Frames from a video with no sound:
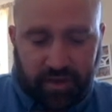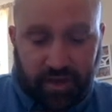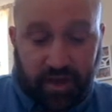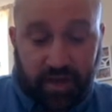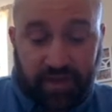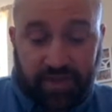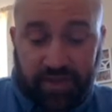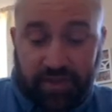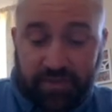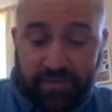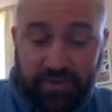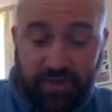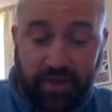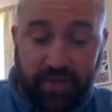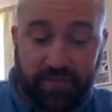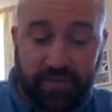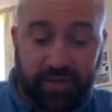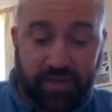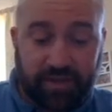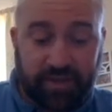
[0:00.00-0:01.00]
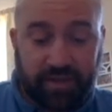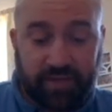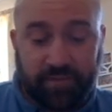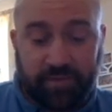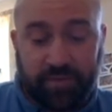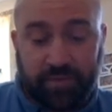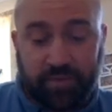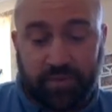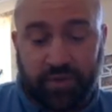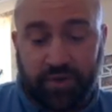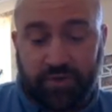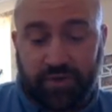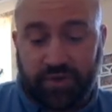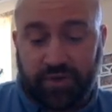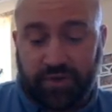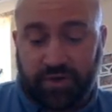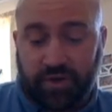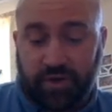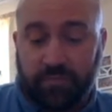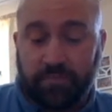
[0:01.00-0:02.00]
Sometimes, actually, people use the
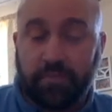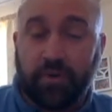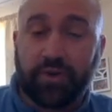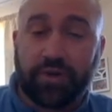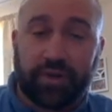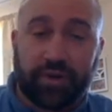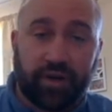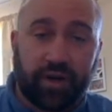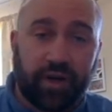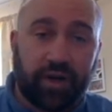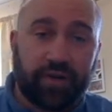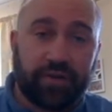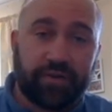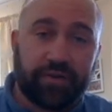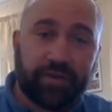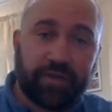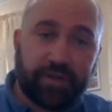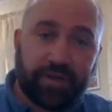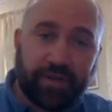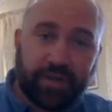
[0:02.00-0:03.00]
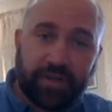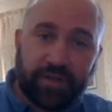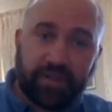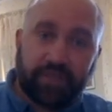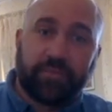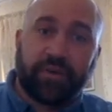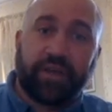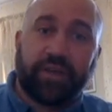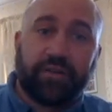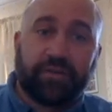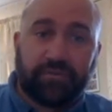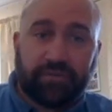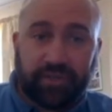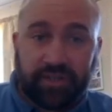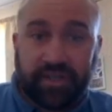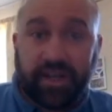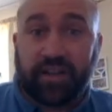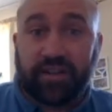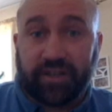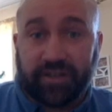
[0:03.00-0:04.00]
term modern art to mean
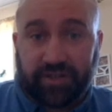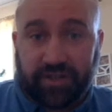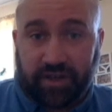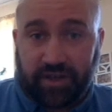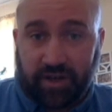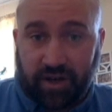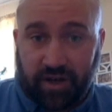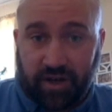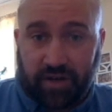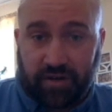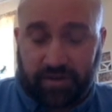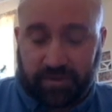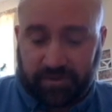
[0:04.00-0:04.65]
challenging art.